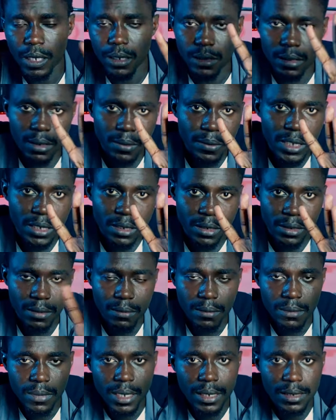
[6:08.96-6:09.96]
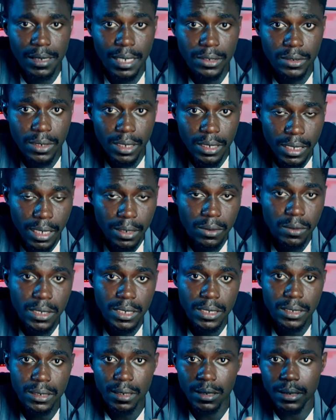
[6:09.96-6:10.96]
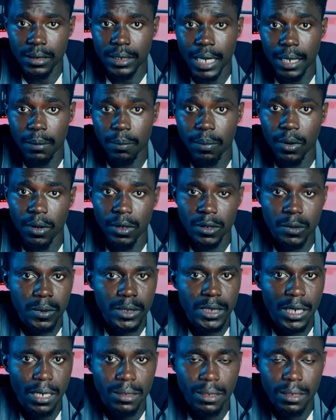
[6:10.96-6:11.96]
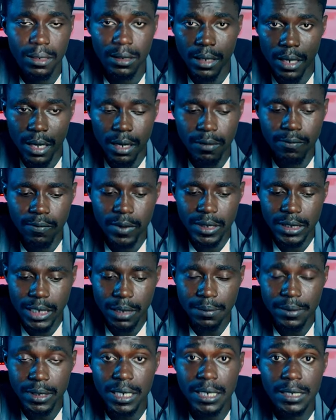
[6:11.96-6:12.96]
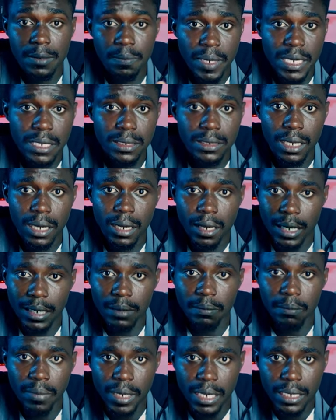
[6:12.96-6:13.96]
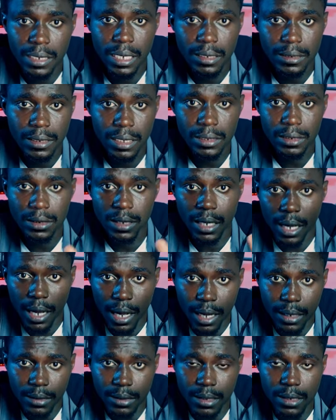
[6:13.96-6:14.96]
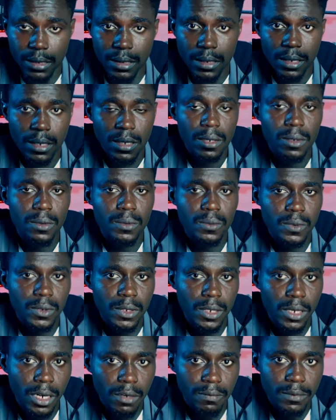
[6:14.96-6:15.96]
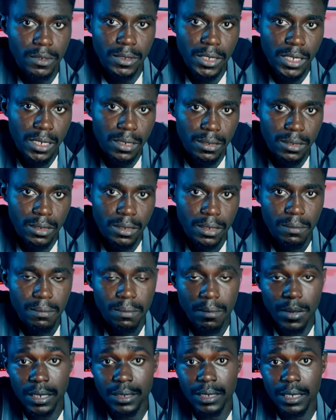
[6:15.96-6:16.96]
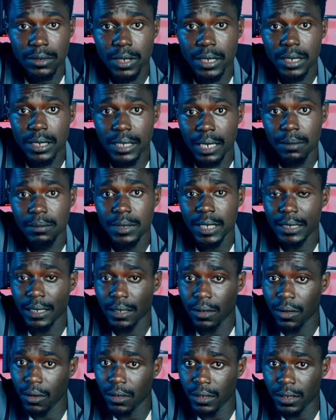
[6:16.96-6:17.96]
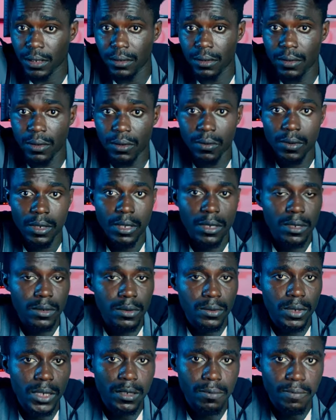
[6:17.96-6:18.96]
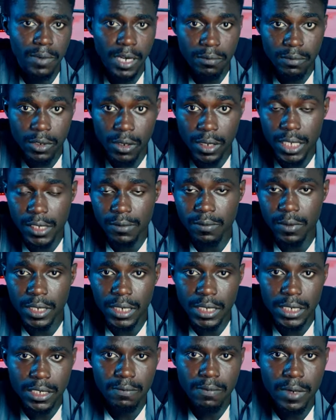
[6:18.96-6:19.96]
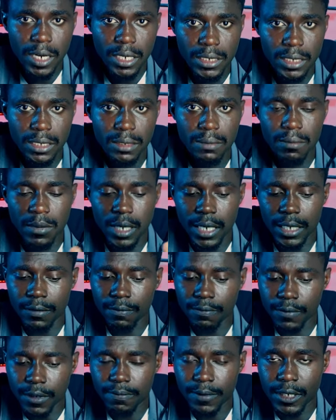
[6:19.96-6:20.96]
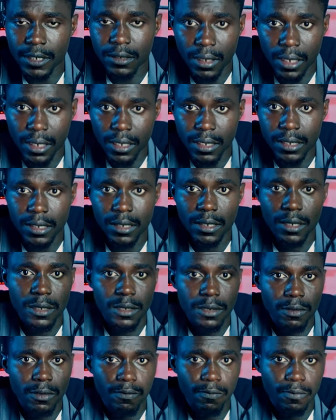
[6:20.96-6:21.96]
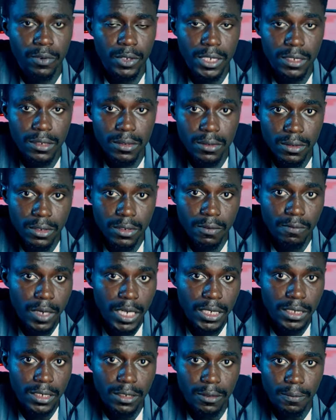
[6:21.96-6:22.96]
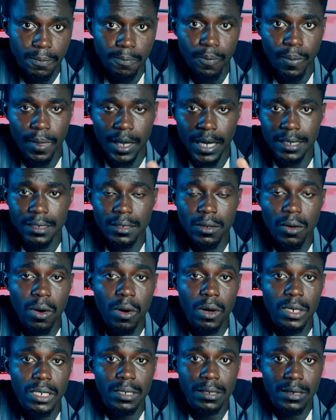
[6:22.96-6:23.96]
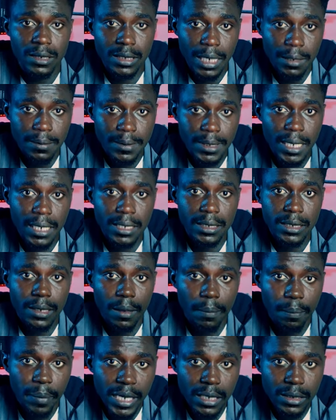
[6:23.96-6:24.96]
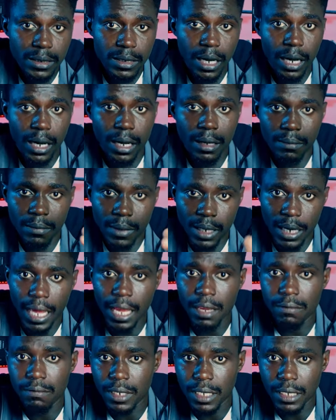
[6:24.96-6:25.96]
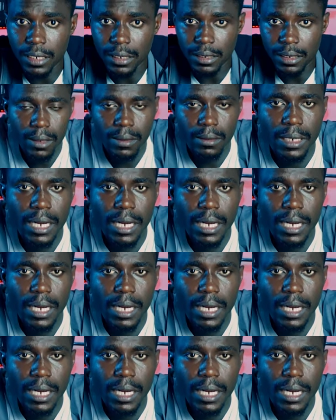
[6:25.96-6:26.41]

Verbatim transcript: Three is actually a cookies jackpot, which I think every Substance Painter and Blender texture artist would love to taste. It actually comes at a cost though, twenty-five dollars for indie version and fifty dollars for the studio version. It's called Substance Painter Live Link.